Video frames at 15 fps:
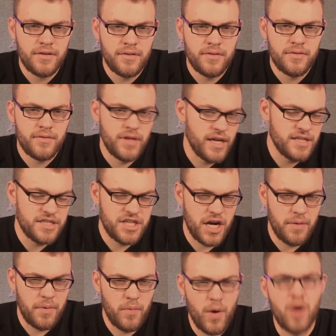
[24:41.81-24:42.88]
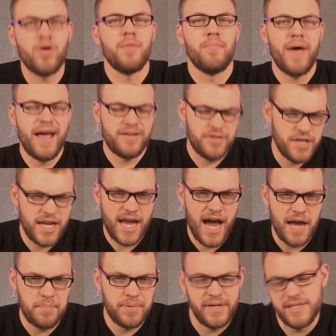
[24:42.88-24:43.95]
Ladies and gentlemen, welcome back to the
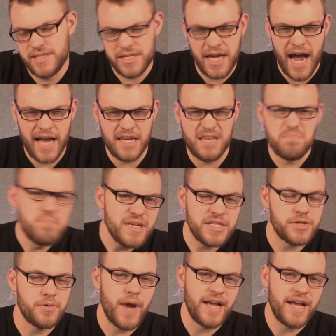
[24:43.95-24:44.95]
COD piece. Gandhi, Mr.